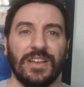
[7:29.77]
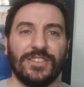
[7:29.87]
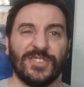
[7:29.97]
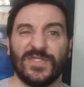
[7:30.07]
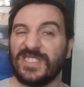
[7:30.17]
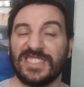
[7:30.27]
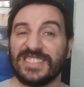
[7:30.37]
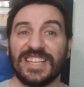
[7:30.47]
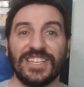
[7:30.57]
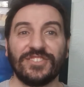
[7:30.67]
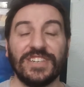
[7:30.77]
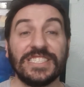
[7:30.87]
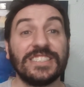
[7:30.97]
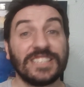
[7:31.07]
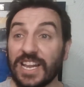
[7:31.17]
just for some nostalgia
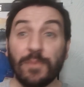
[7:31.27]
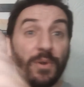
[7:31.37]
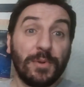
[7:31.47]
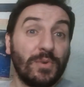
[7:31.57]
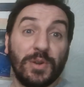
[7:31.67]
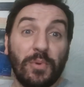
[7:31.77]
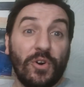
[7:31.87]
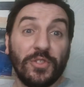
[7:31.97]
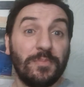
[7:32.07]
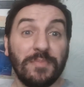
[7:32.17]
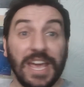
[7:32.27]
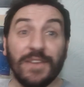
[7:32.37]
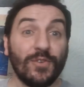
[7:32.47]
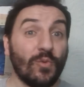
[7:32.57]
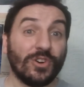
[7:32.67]
reasons, and I probably wouldn't have bought them
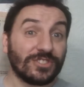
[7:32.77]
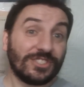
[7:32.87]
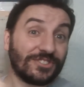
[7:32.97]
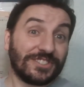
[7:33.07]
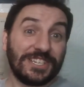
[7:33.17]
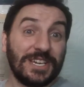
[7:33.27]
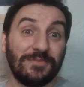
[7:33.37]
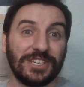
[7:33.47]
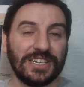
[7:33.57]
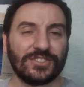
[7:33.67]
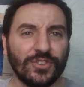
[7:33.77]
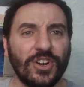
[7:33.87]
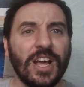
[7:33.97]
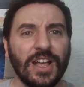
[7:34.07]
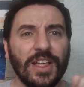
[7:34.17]
if it wasn't just the name change.
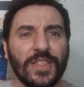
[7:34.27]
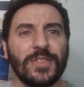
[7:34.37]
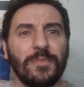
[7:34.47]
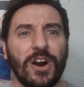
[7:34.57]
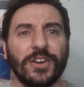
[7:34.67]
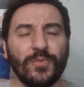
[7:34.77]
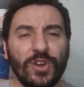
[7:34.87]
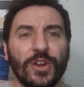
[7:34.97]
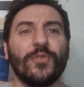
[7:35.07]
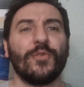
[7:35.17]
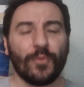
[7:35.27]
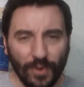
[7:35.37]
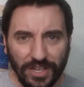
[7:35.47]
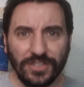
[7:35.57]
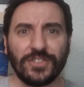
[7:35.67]
So the marketing work,
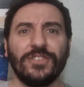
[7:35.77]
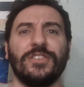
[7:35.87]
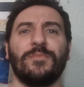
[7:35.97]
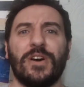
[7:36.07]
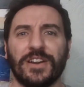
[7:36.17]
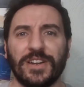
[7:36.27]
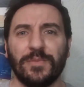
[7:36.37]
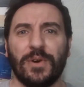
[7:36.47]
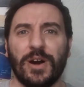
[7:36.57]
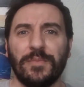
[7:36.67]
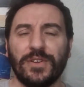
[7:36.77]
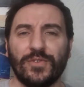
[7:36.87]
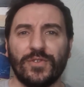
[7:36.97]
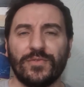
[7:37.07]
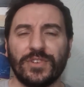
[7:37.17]
well done, the marketing department
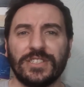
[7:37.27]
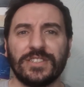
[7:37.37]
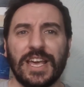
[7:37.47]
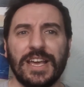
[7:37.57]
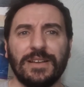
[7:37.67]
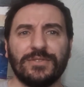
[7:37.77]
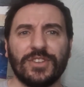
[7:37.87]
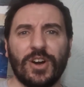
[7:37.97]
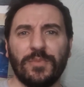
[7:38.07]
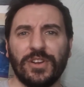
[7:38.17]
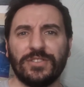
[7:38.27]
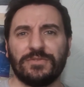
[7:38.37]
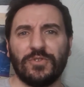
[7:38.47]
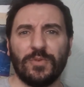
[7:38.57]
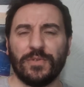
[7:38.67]
over at
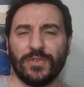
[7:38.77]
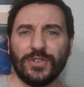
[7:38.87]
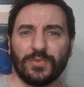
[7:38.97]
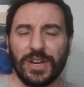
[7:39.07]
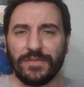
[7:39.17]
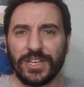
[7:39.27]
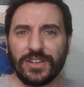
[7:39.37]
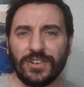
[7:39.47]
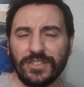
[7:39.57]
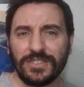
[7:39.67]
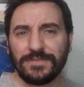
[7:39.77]
Starburst, Opal Fruits, whatever you call it.